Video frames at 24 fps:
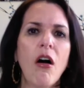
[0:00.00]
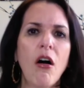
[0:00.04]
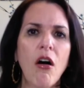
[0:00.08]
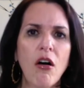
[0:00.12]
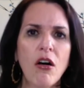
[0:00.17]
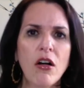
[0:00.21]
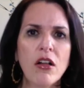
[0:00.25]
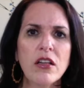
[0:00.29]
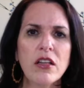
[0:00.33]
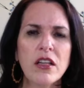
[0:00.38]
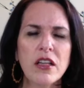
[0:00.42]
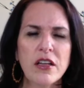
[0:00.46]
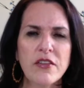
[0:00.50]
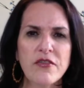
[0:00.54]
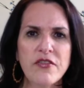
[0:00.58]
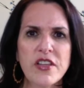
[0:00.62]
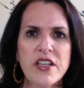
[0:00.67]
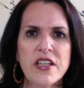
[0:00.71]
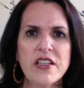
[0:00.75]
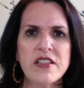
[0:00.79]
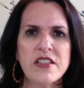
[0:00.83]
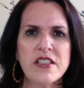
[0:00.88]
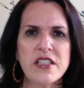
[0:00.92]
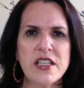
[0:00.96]
All of
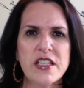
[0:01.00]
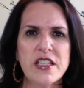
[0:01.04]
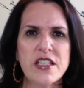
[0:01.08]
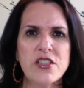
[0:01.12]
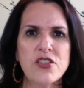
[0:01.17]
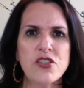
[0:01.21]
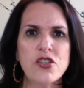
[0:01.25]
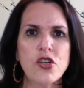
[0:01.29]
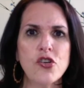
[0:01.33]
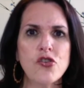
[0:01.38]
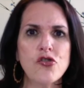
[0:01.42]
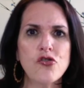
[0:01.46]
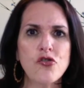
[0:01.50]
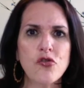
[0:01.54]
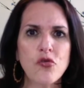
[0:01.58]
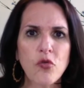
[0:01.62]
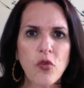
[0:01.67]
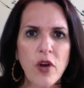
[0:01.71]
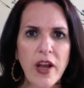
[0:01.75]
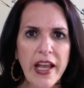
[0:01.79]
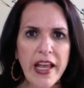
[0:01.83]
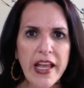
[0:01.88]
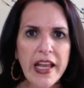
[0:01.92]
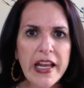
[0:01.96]
this is
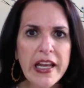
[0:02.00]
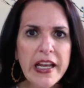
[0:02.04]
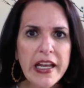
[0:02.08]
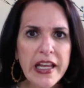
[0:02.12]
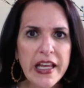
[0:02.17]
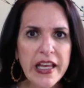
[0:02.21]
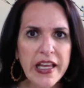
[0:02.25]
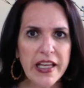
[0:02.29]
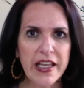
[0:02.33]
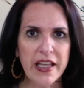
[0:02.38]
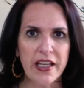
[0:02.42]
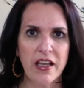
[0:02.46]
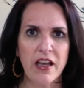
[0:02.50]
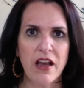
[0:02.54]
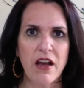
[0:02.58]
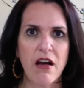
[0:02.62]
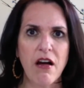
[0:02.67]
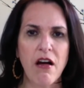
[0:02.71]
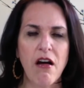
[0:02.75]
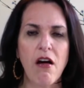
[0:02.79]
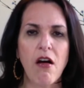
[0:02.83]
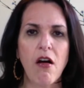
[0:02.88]
draining